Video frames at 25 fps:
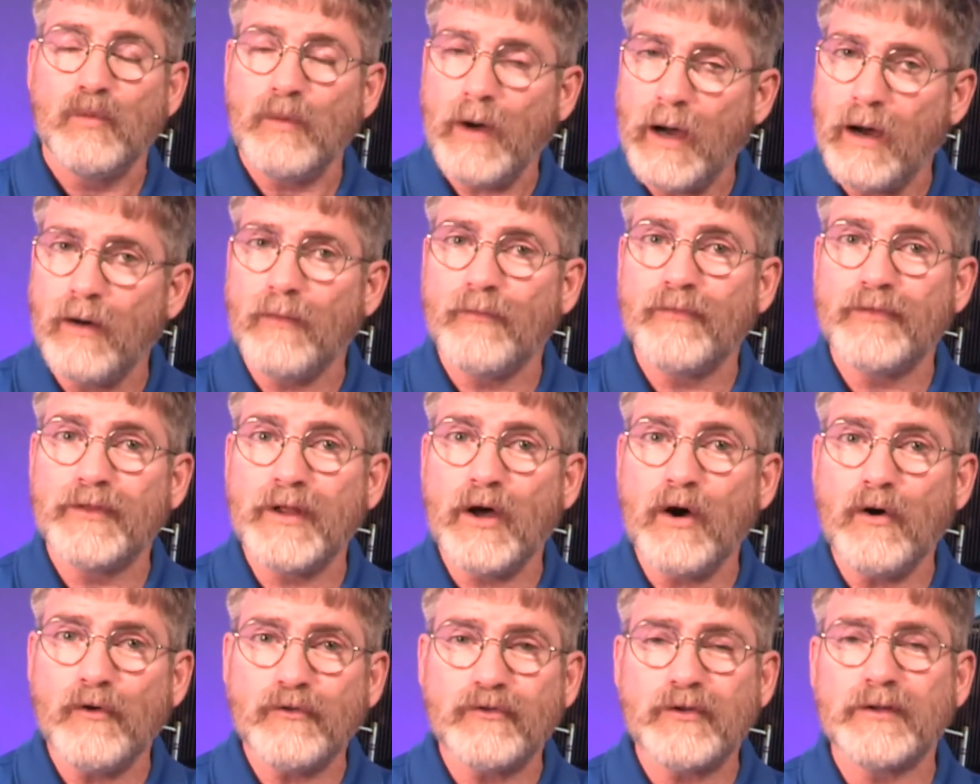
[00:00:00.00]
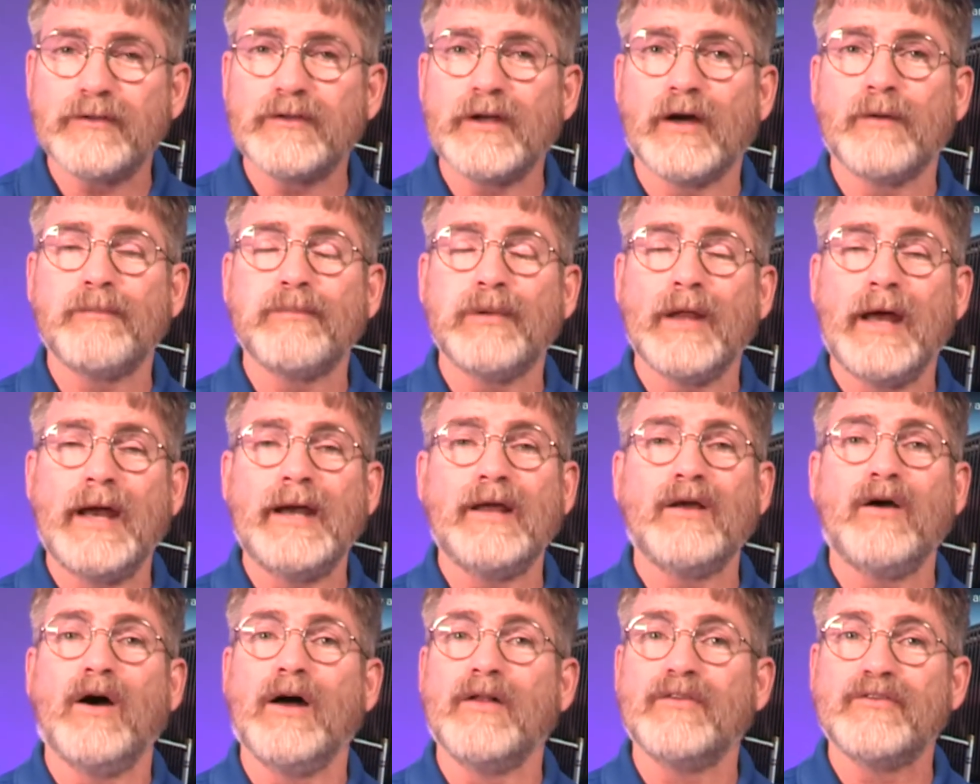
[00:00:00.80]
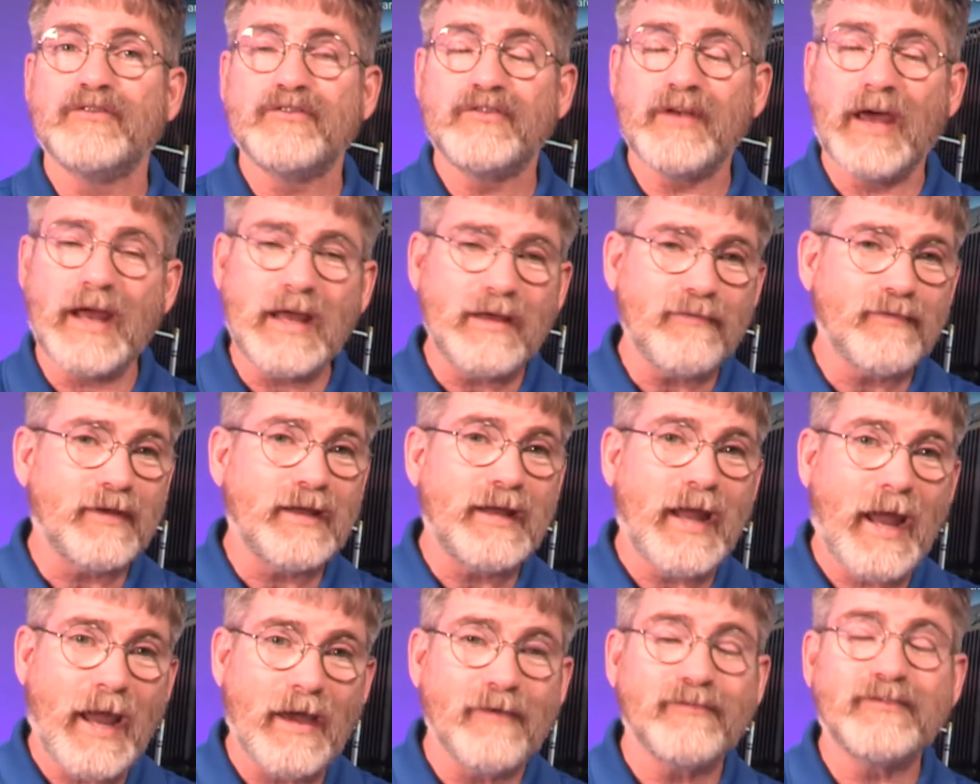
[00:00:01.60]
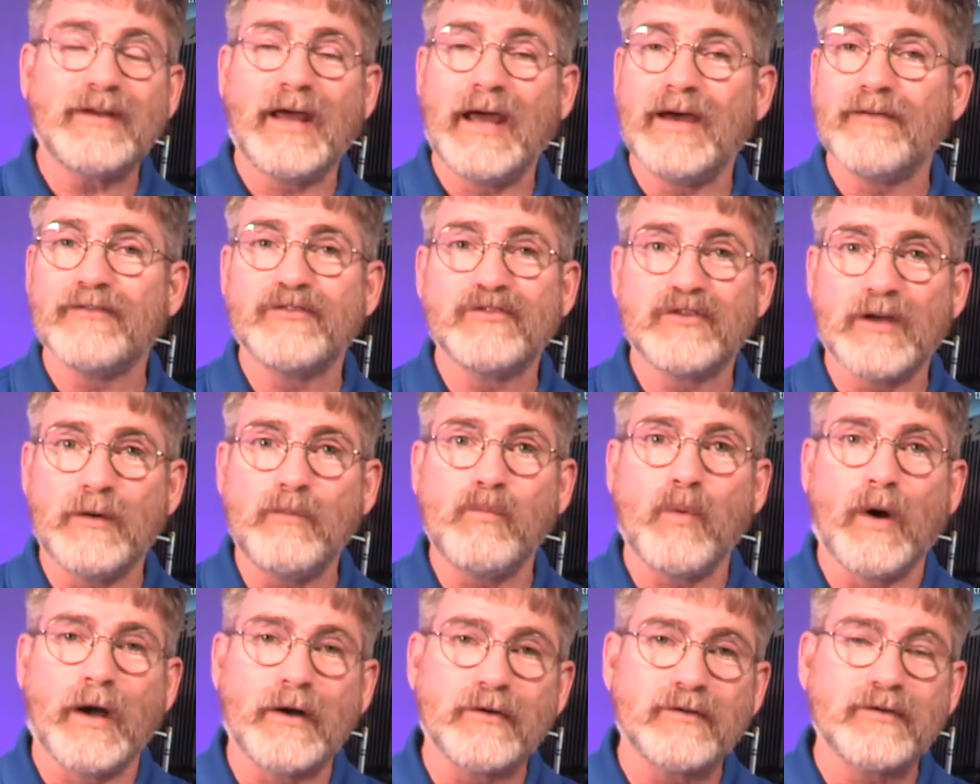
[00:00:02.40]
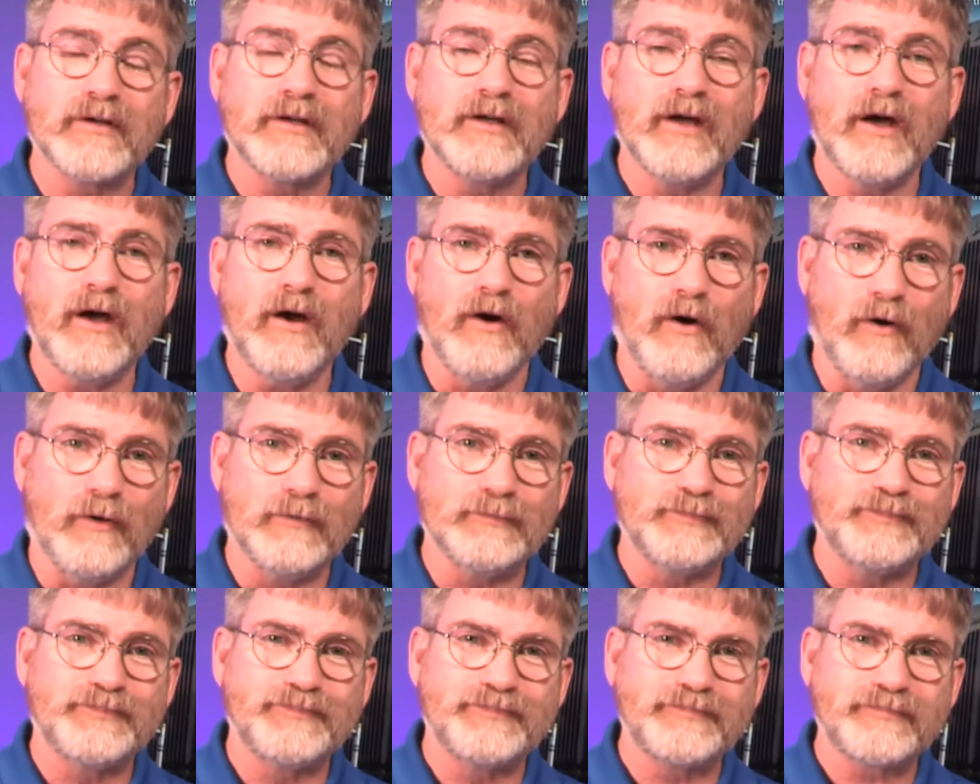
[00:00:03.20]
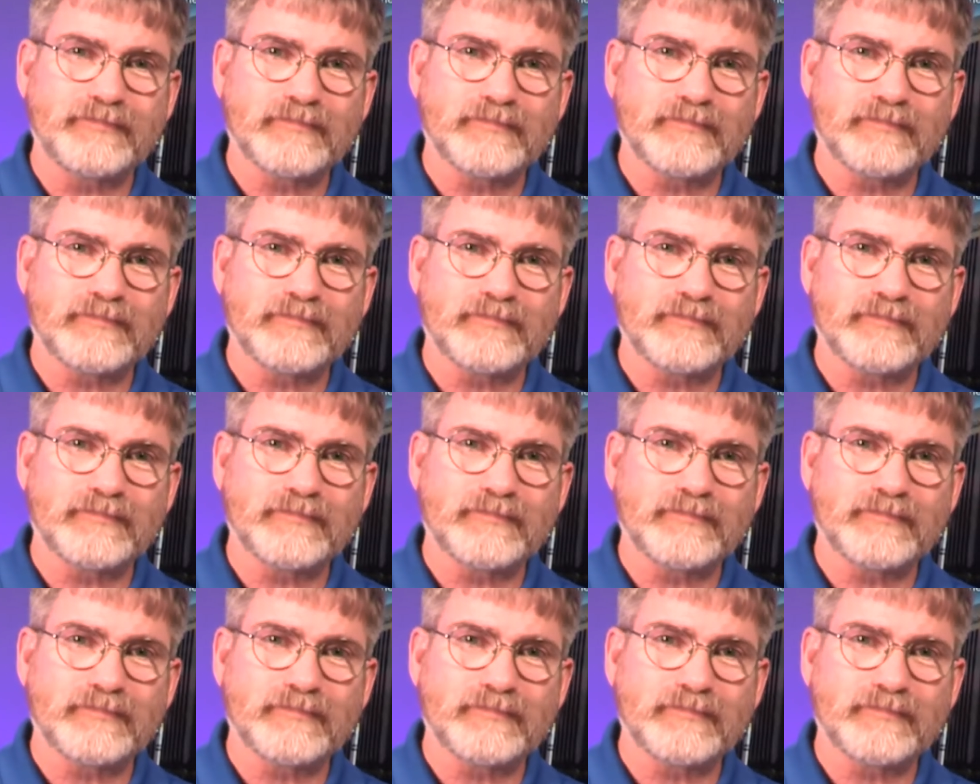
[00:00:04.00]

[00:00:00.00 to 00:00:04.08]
Well, those that they're planning on saving have to have somewhere to go.